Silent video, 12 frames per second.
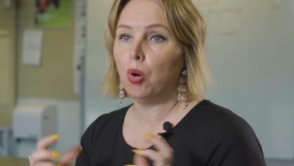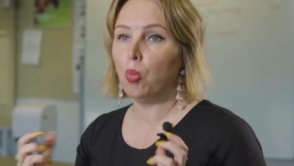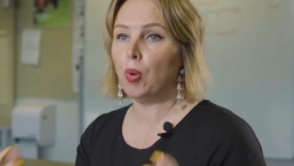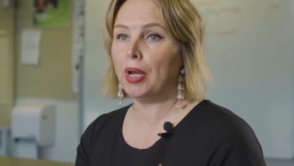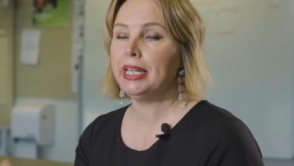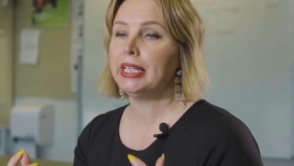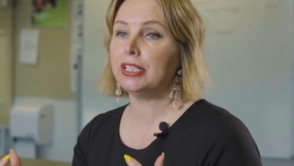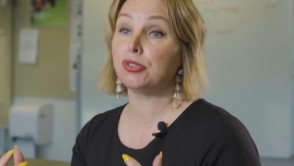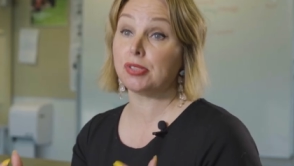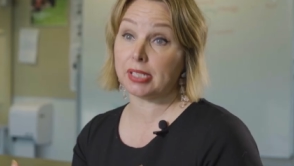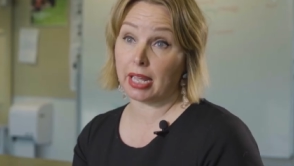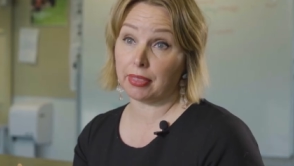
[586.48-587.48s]
We need to
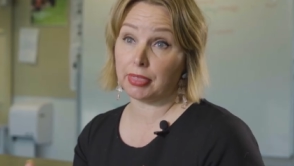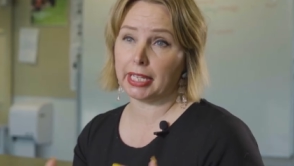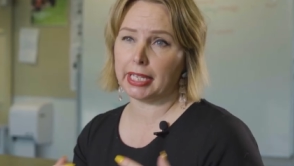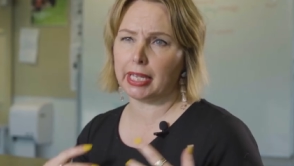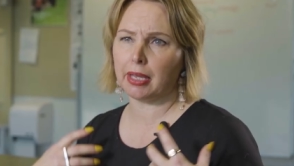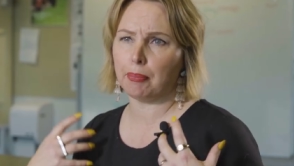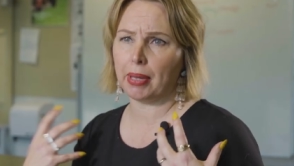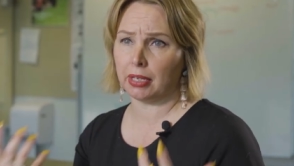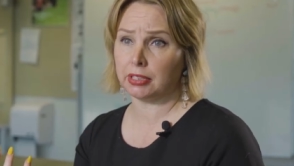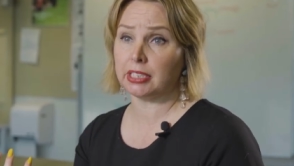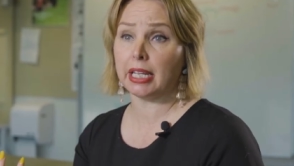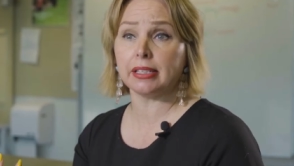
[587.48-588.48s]
start thinking about
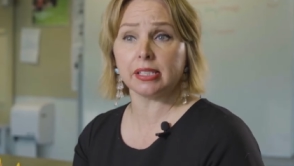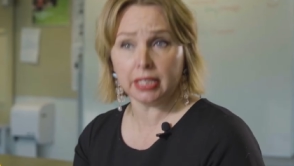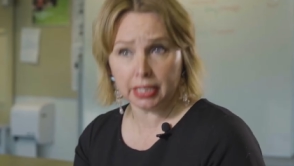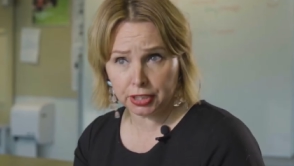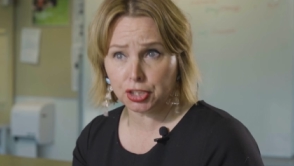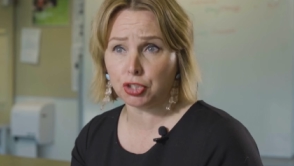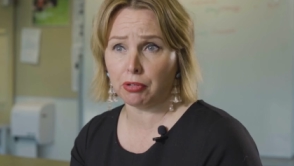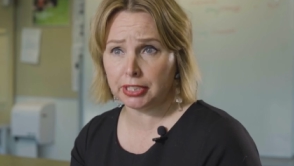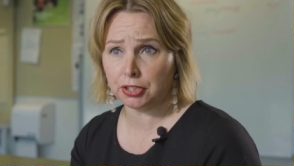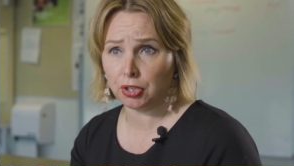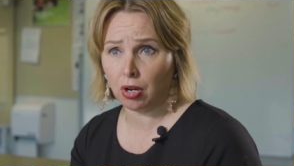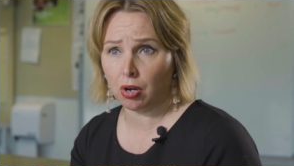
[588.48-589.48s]
it as an
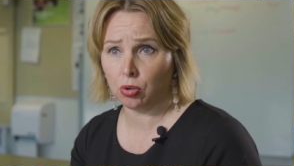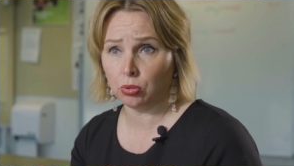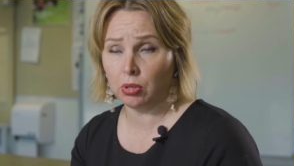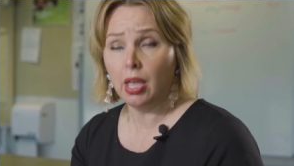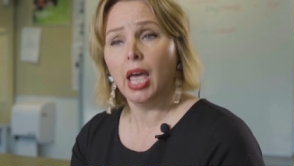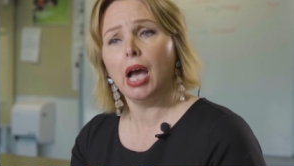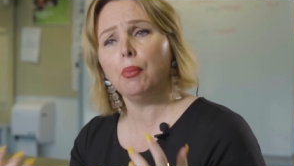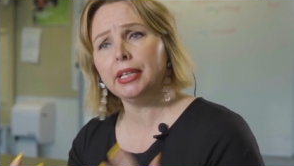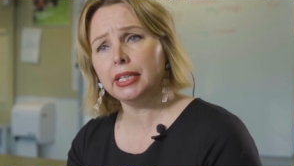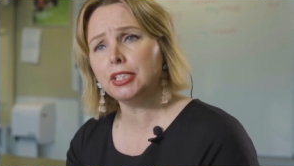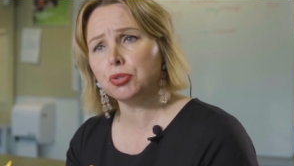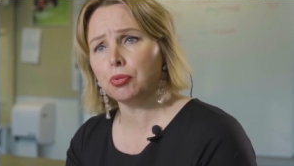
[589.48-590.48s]
integrated whole. And we
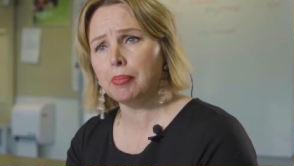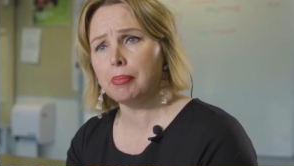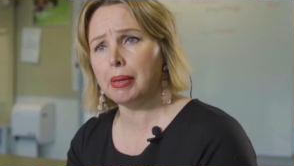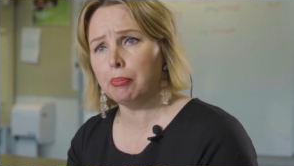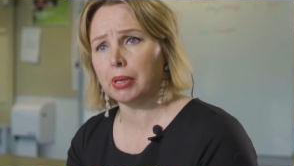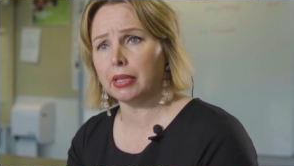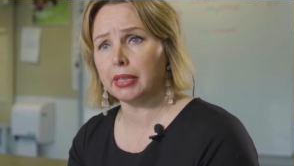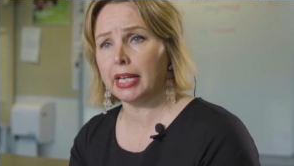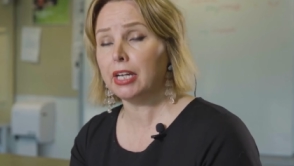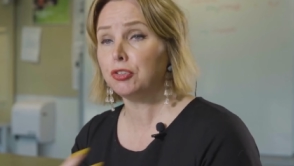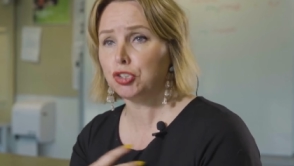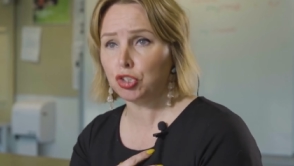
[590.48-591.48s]
need to remember that
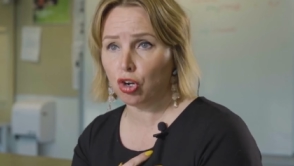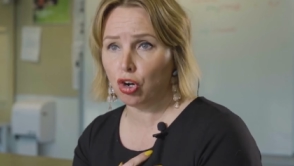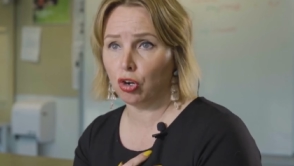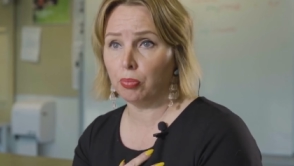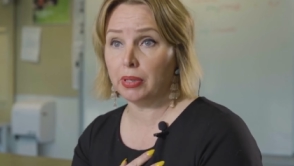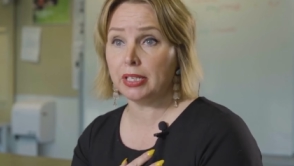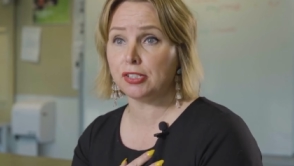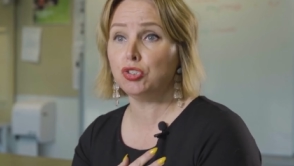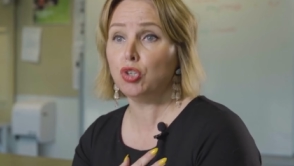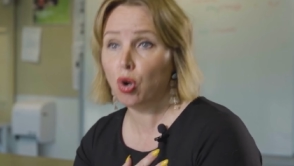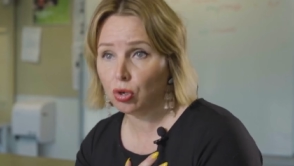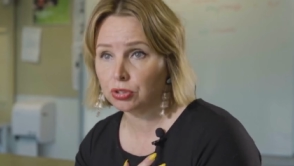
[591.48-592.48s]
our job is
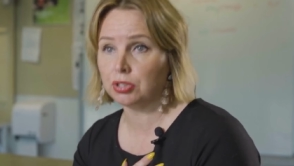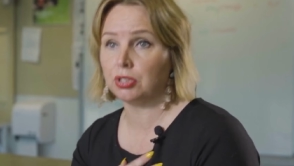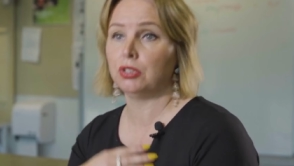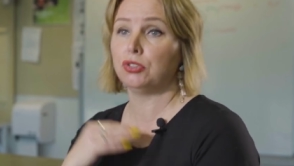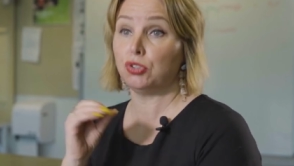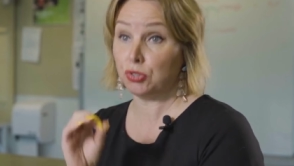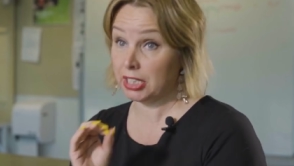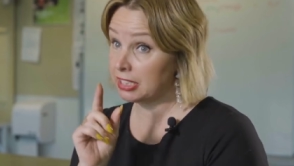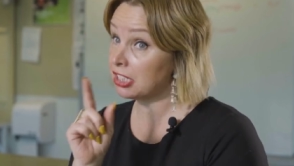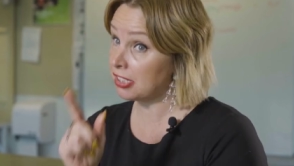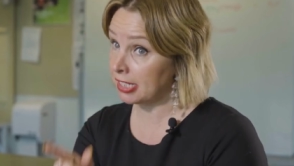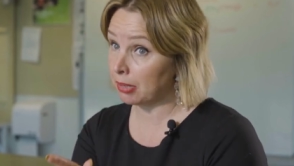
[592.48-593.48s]
not to teach
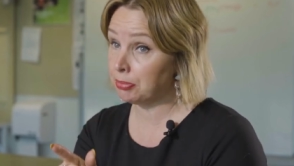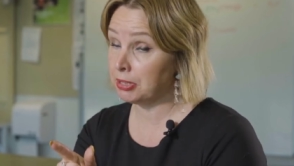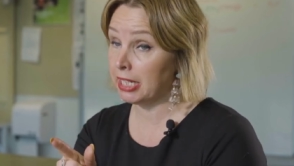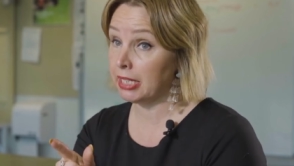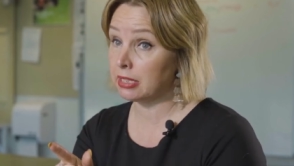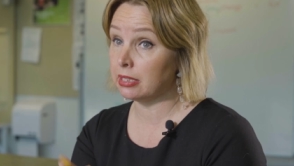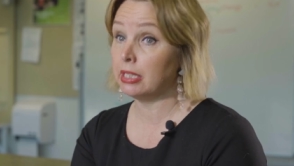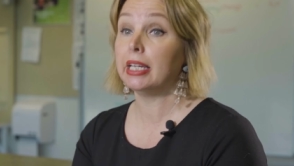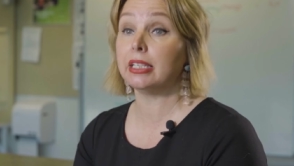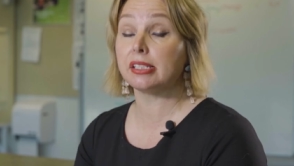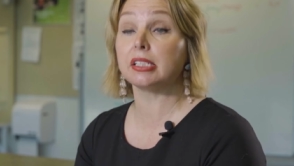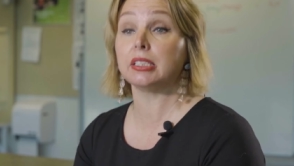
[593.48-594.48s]
a subject, it
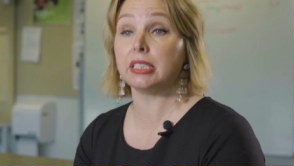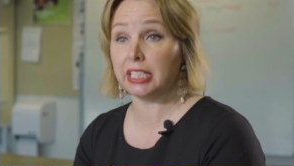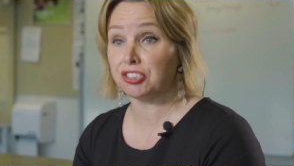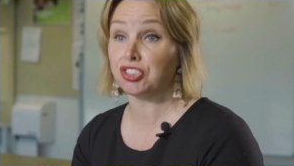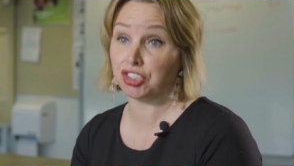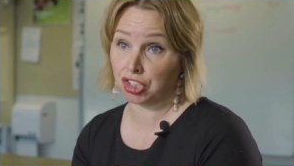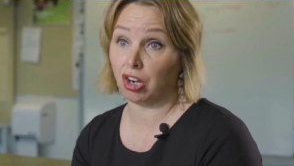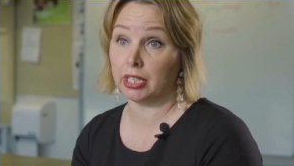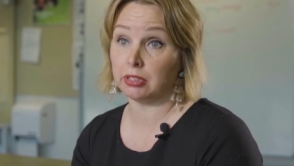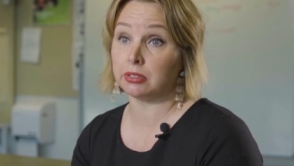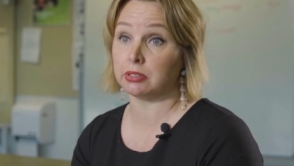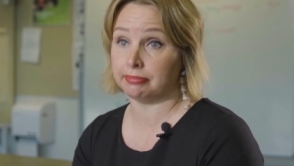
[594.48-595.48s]
is to teach a child.